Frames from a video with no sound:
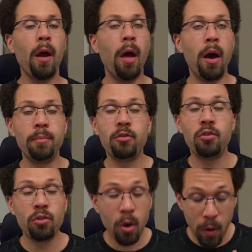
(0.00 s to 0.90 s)
I'm
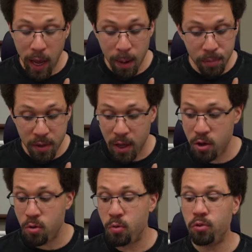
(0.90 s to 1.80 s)
so happy they
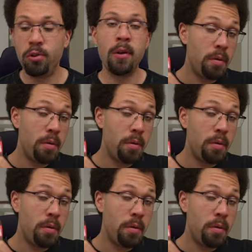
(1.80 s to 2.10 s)
used